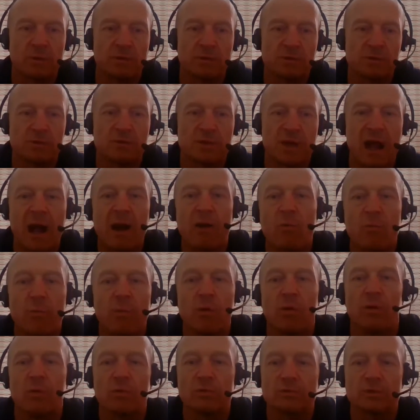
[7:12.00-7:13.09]
was an
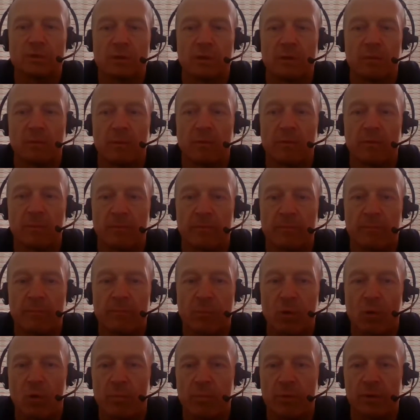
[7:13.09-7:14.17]
output of
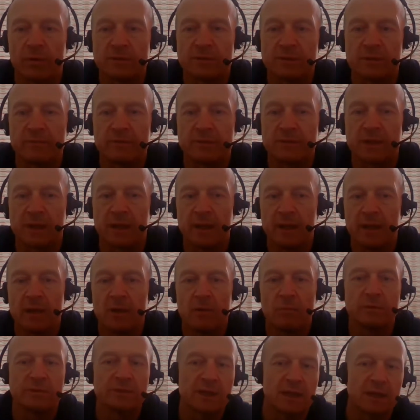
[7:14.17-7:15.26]
poor productivity,
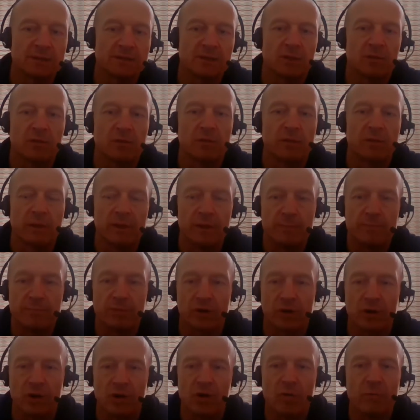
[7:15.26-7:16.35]
we started to look at the
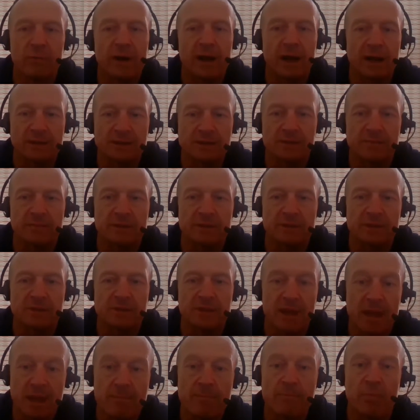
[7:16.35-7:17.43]
procurement activities,
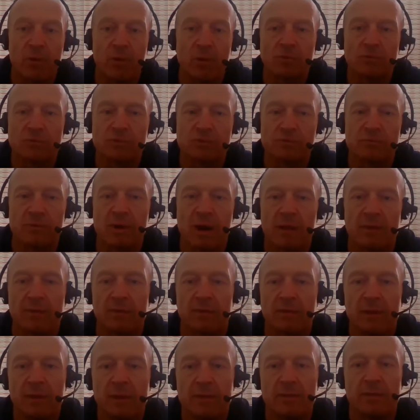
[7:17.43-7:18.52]
the inputs
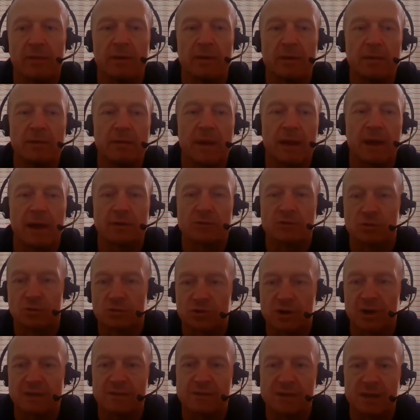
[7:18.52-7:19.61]
rather, the actual
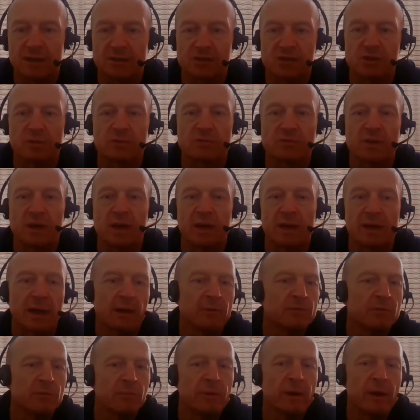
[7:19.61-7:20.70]
transactional side.
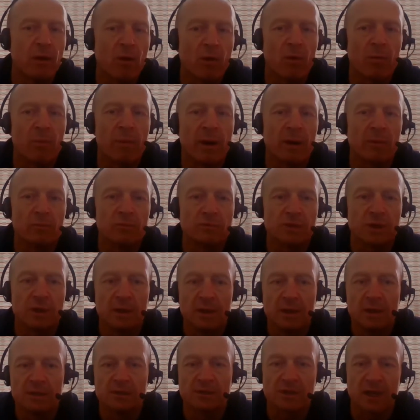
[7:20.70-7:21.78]
How did we go about
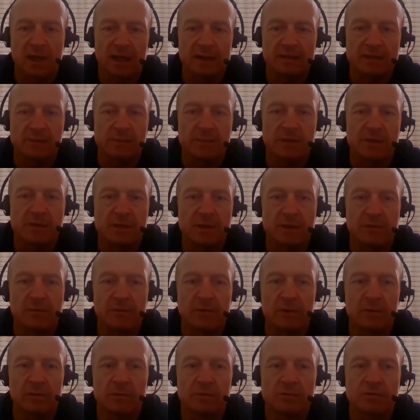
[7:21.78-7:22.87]
selecting
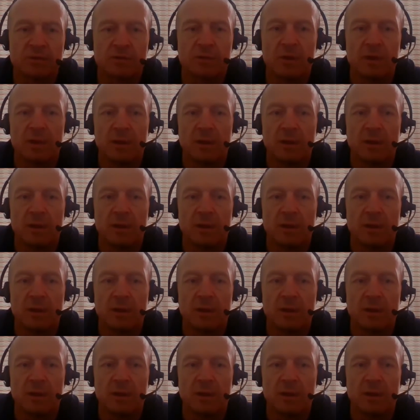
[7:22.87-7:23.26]
materials?